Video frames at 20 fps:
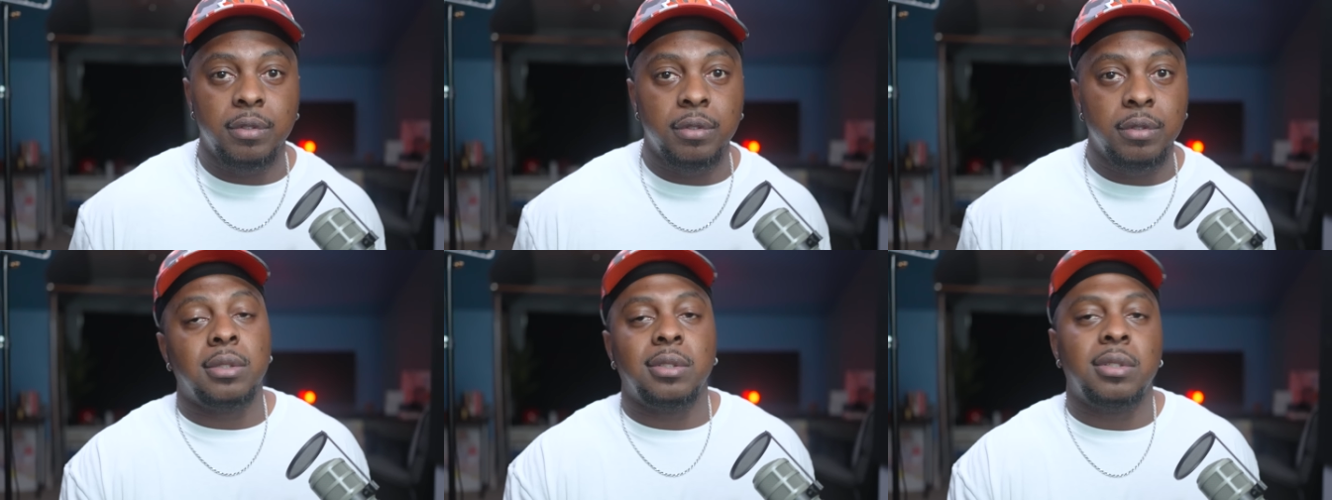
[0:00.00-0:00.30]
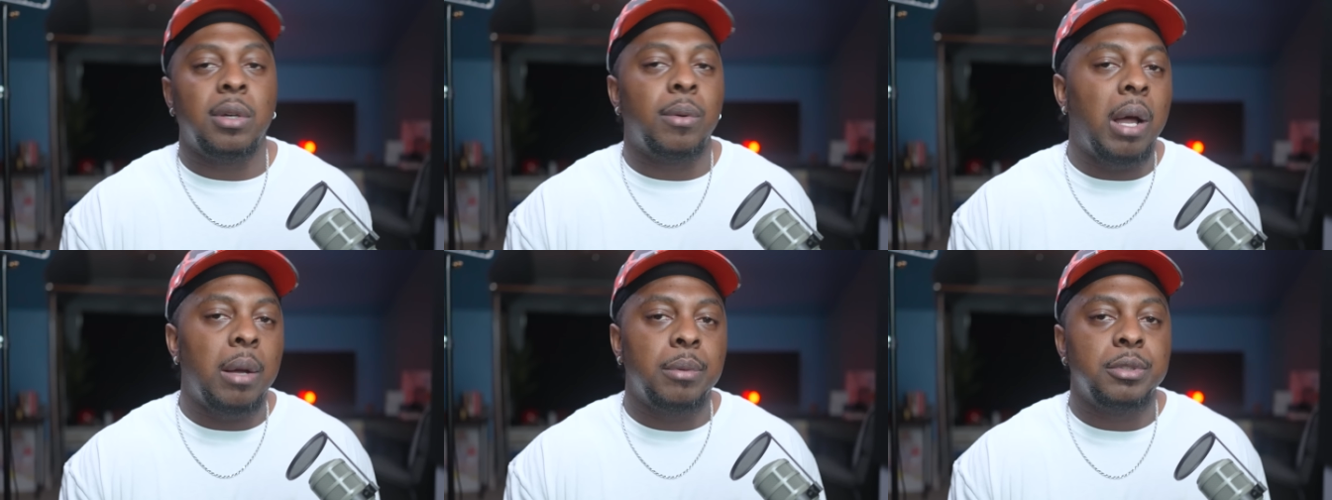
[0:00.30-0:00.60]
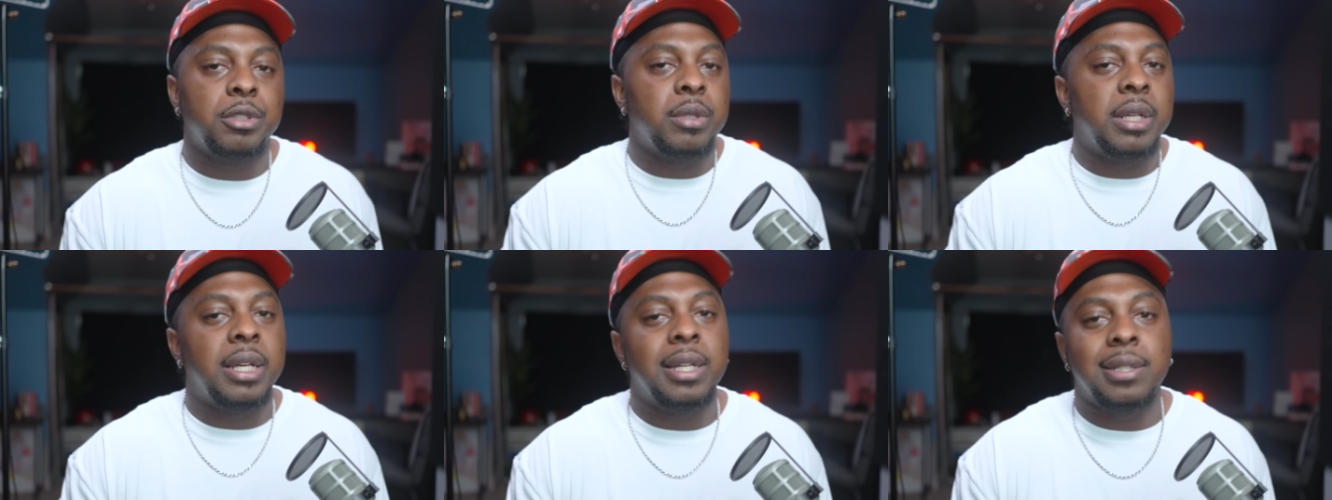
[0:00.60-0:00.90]
so why would
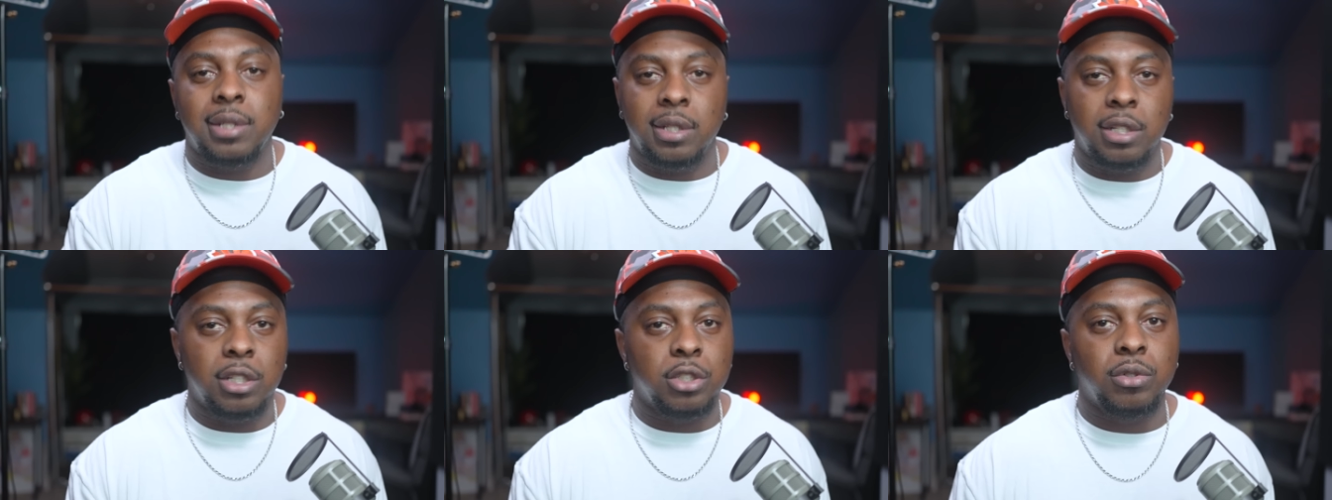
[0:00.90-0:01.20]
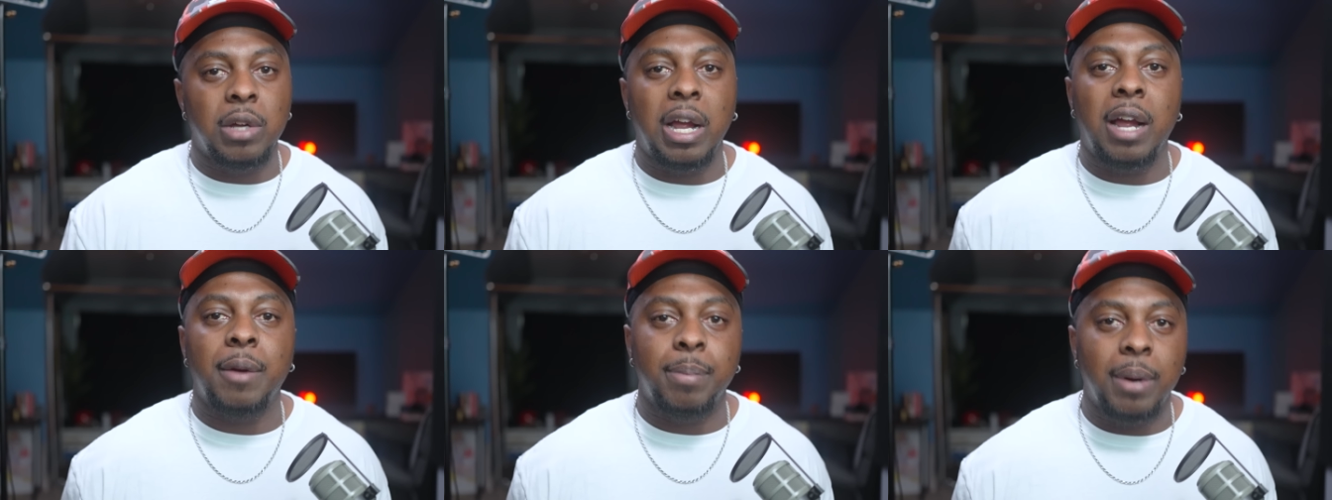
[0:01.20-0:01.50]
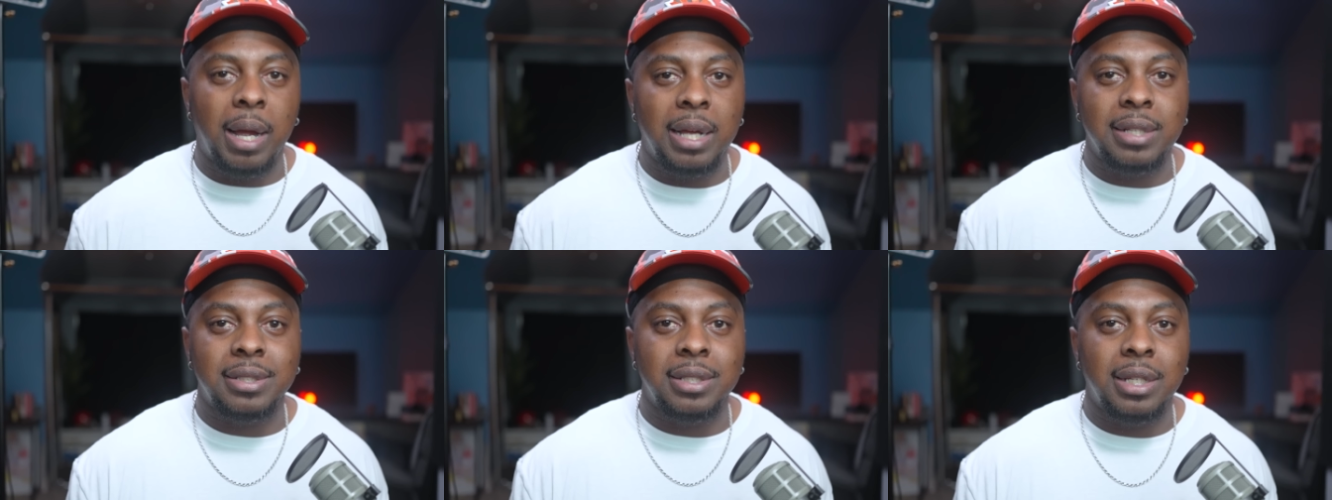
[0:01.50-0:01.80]
you get to the draft
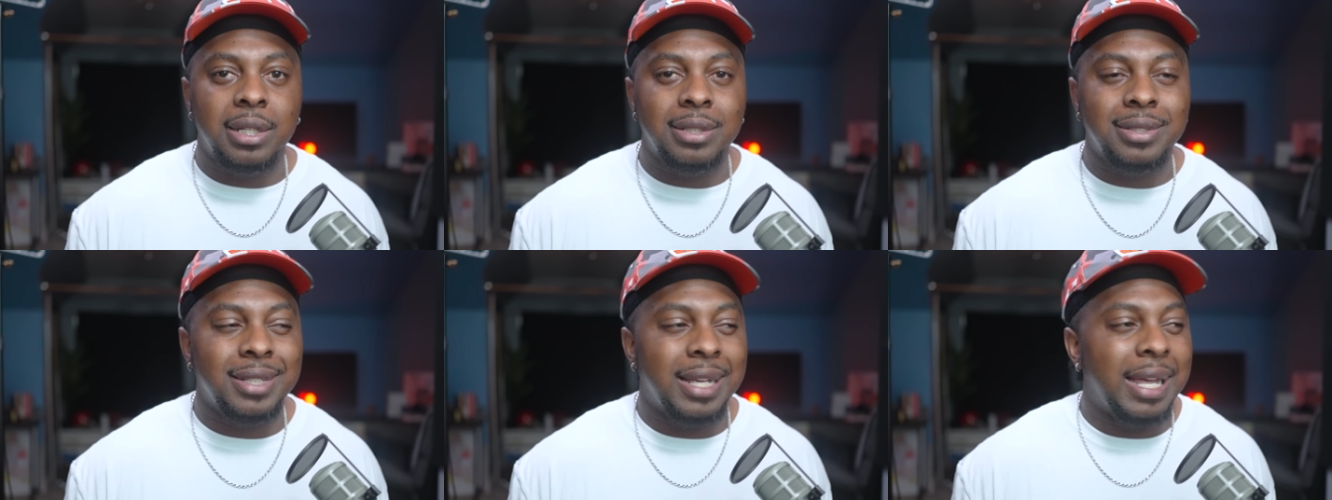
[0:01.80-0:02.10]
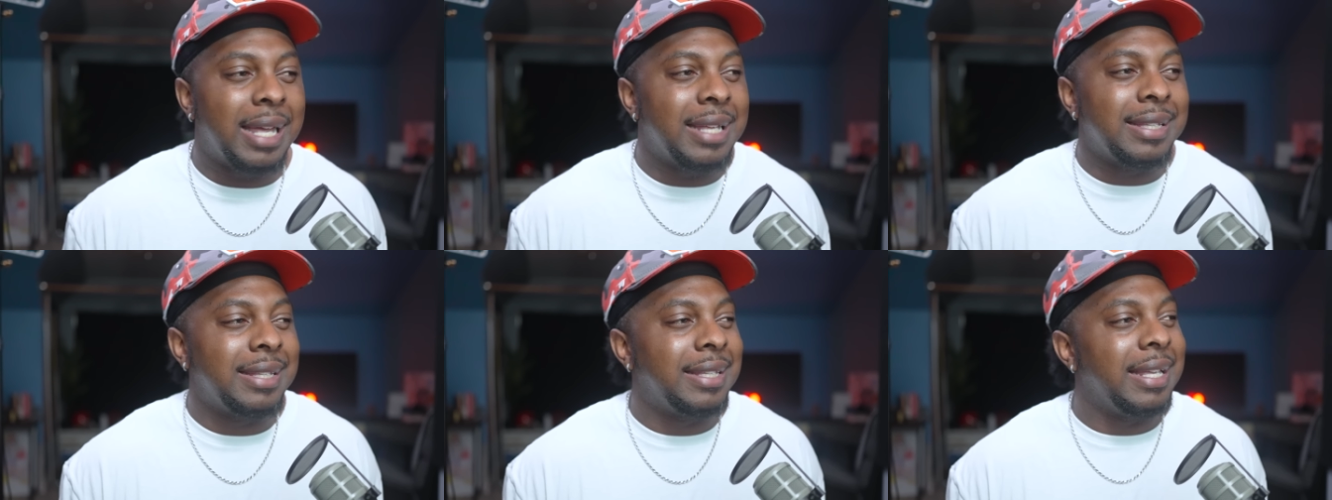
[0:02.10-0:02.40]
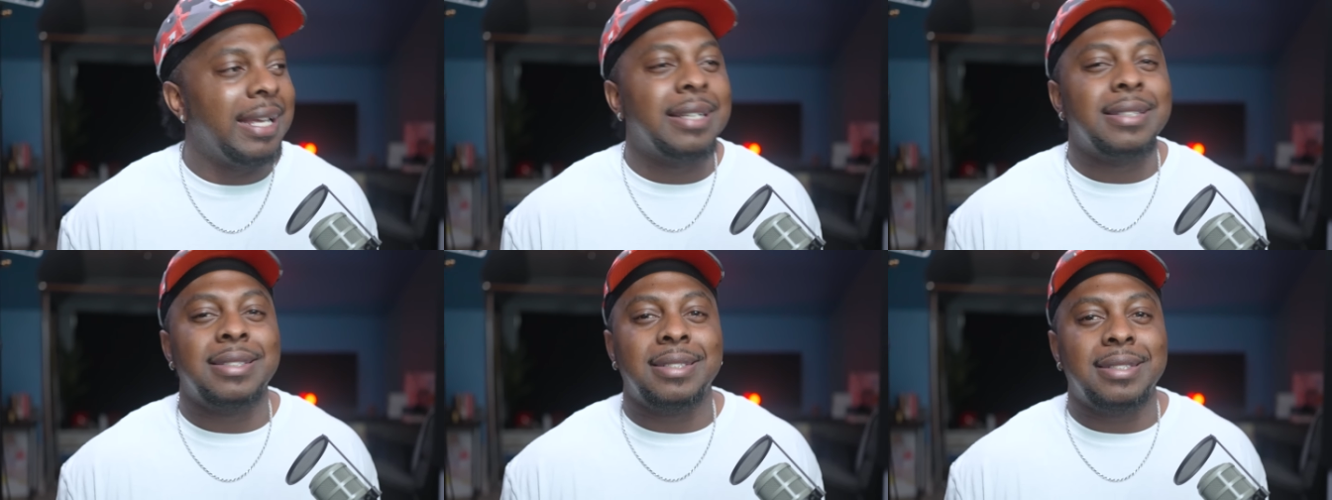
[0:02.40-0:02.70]
process and
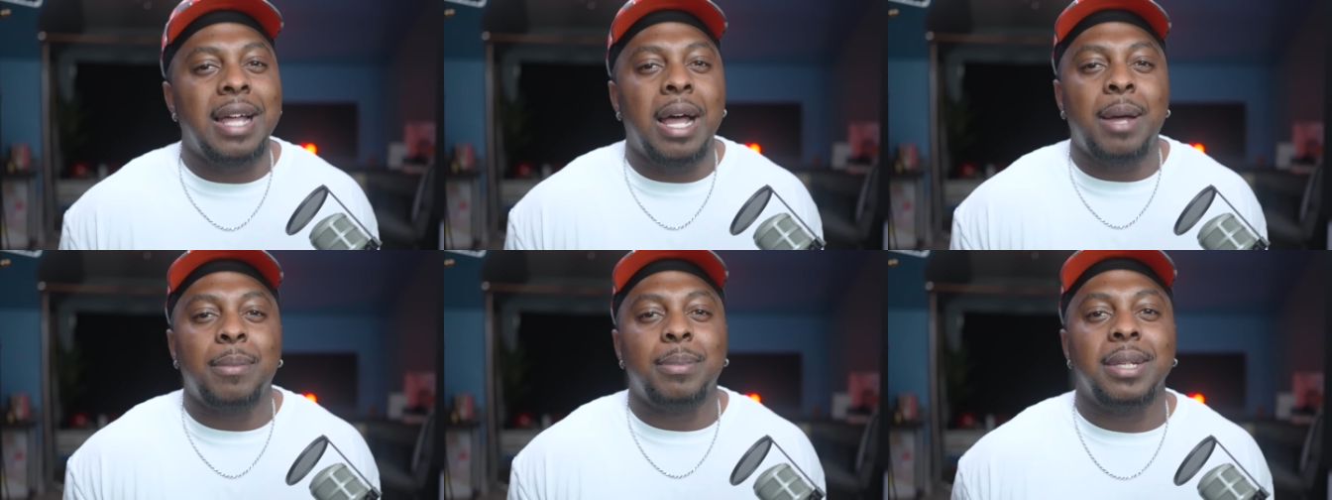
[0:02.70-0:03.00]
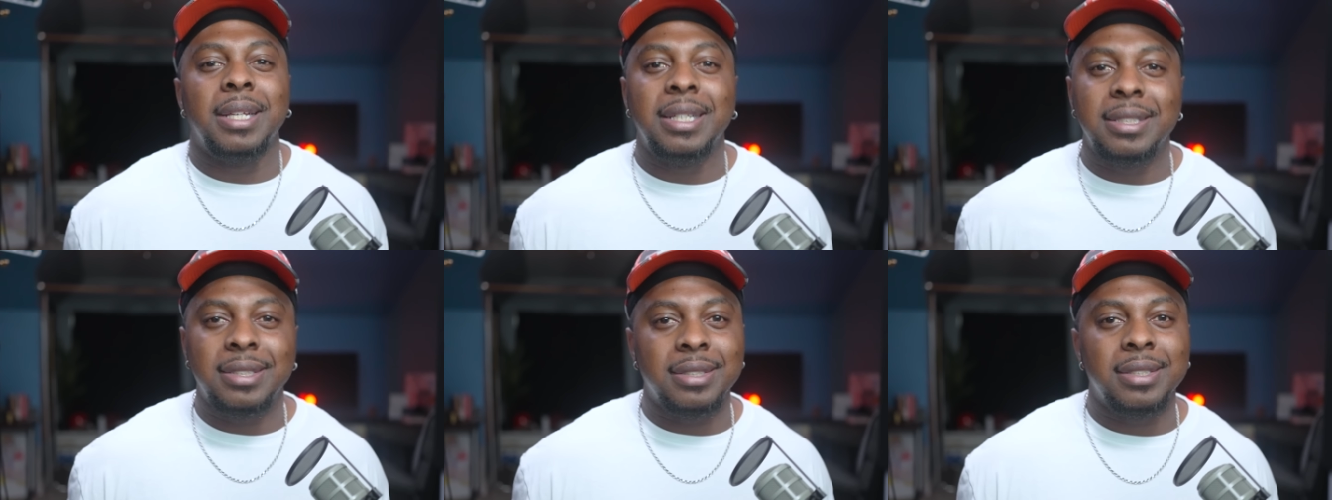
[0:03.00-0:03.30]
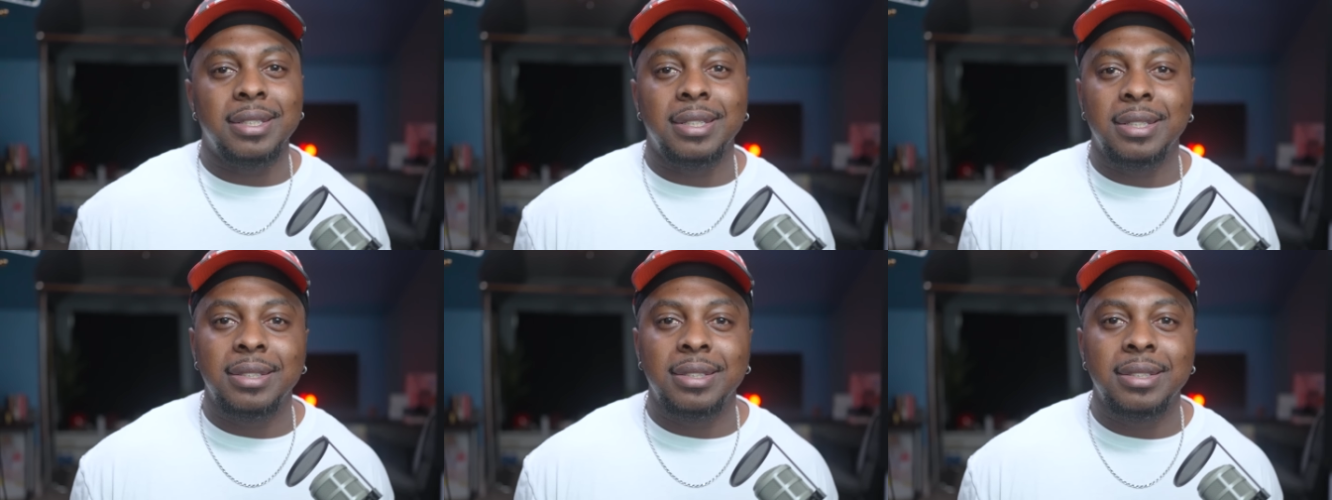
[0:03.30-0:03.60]
then stop
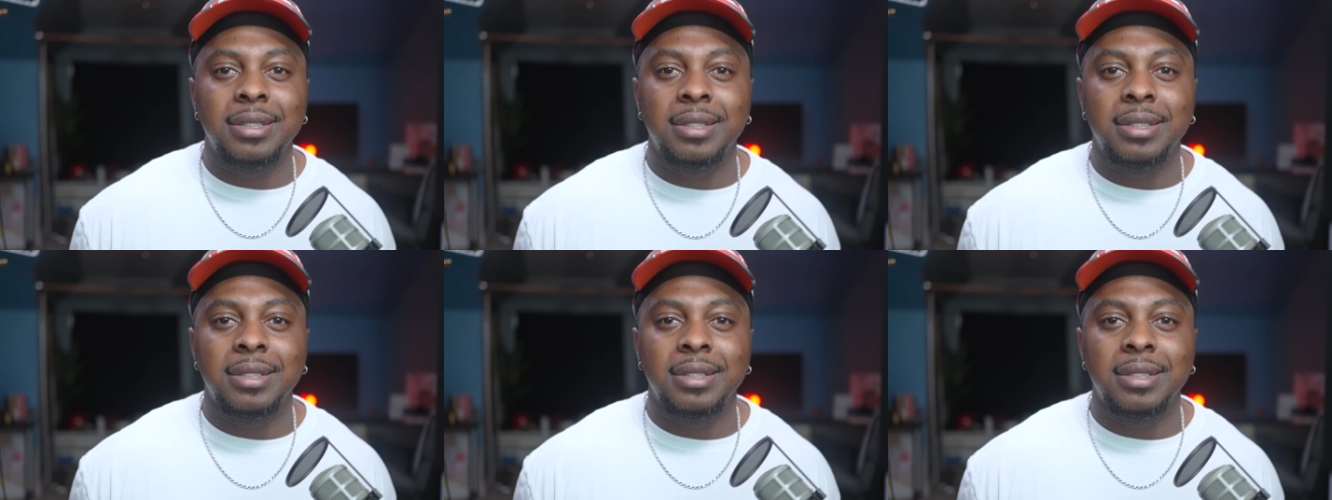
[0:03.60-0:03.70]
listening?